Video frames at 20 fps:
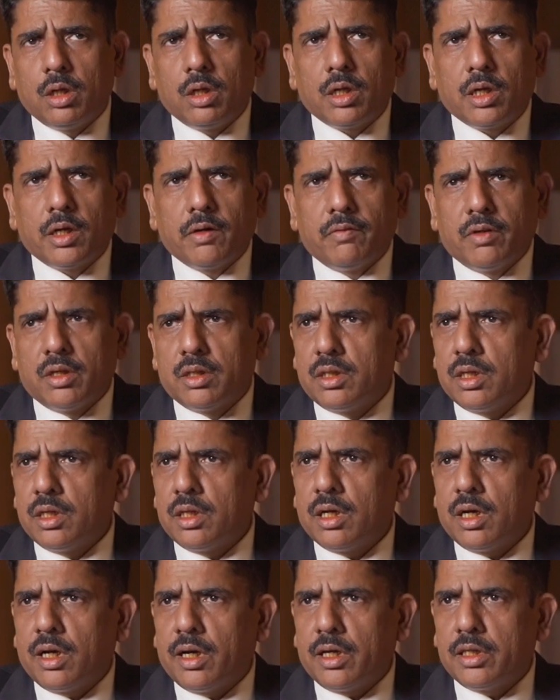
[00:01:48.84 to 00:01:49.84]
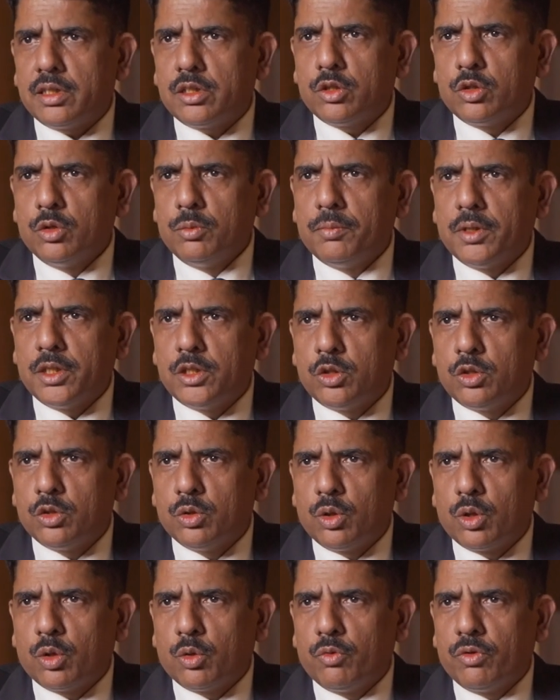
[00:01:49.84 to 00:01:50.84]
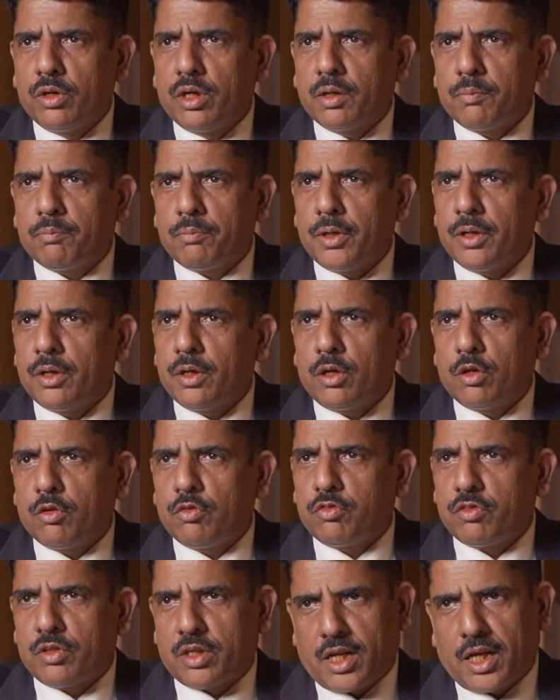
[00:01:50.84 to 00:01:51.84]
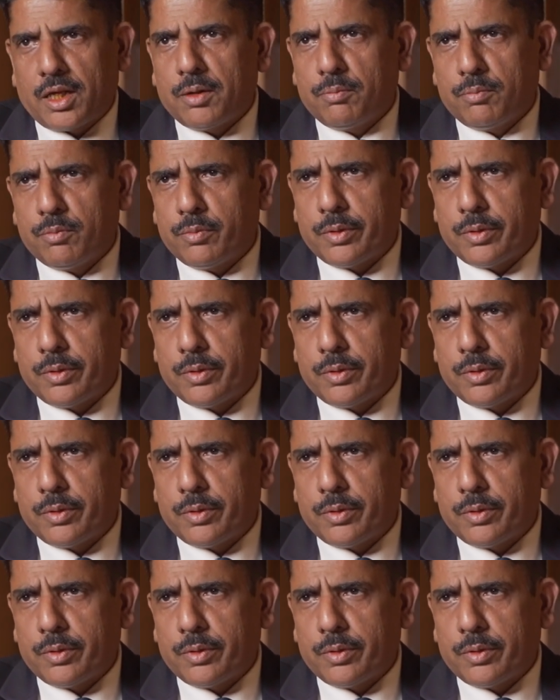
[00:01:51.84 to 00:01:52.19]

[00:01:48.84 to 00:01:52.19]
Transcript: everything has to mature over a period of time.